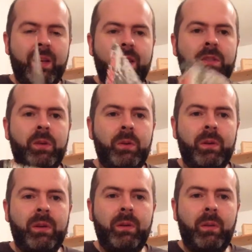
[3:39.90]

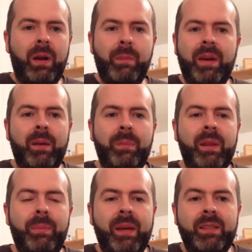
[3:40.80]
So while it might not be the
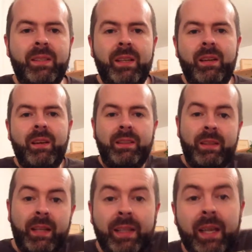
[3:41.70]
best
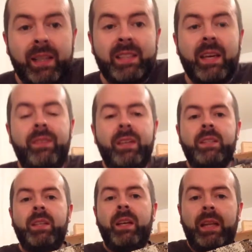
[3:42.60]
Dead Candy 7-inch,
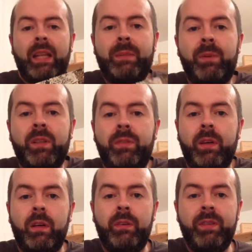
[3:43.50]
Nazi Punk's Fuck
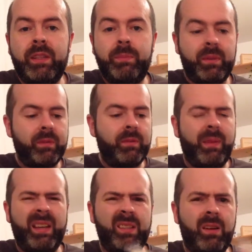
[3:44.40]
Off is, but
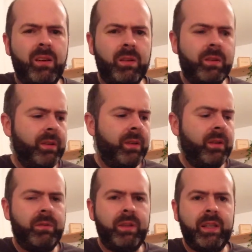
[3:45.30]
mine's long gone
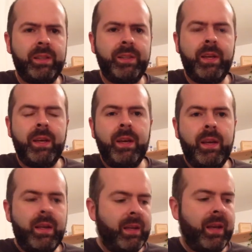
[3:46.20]
over the years.
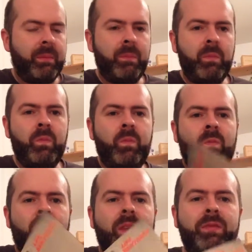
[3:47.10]

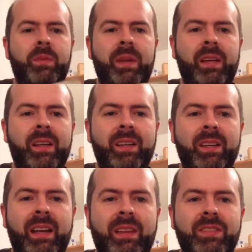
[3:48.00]
This for me,
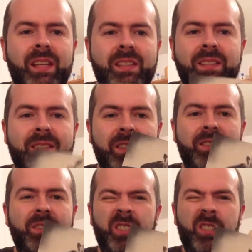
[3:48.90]
Life Sentence,
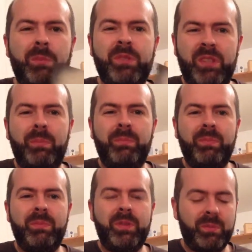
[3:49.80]
just sums it
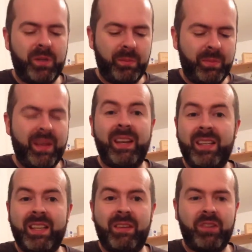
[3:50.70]
up in a
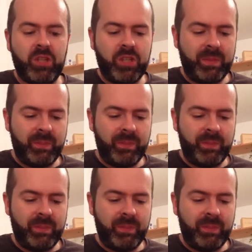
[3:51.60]
7-inch.